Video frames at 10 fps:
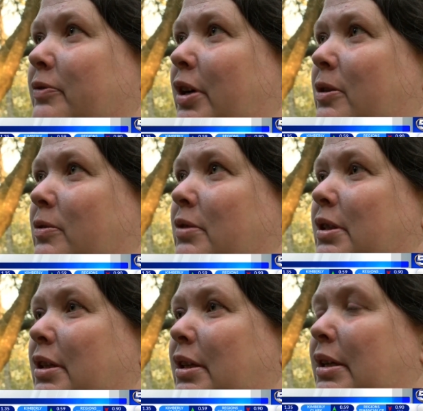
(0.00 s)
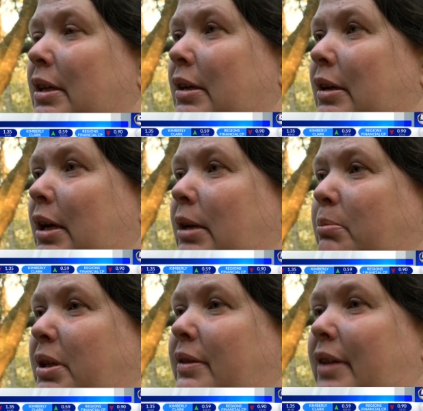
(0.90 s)
and move on
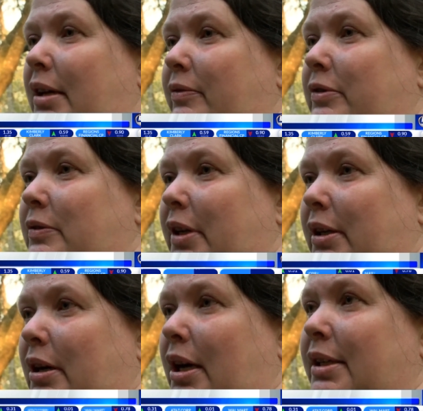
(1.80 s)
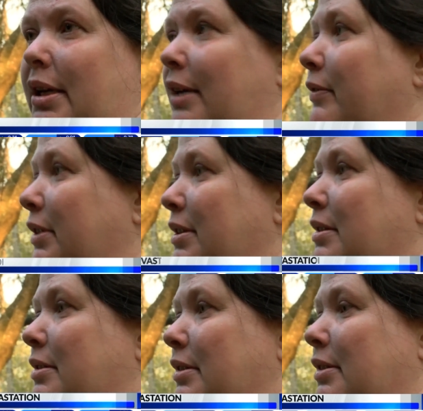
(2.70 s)
and be thankful that God gave
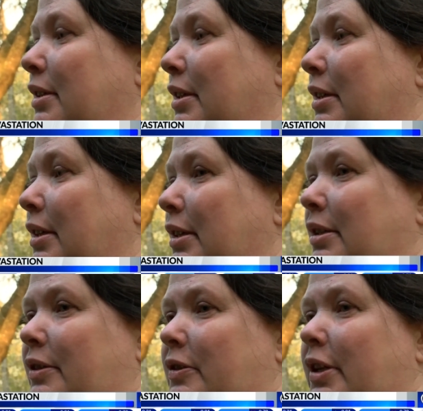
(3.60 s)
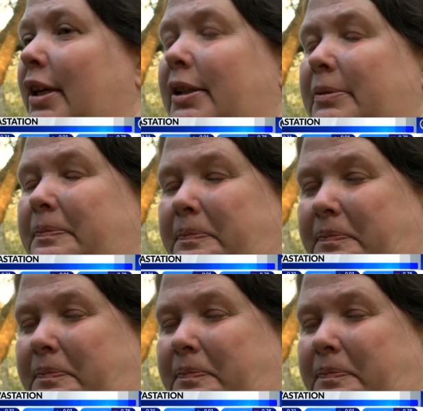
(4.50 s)
us another day.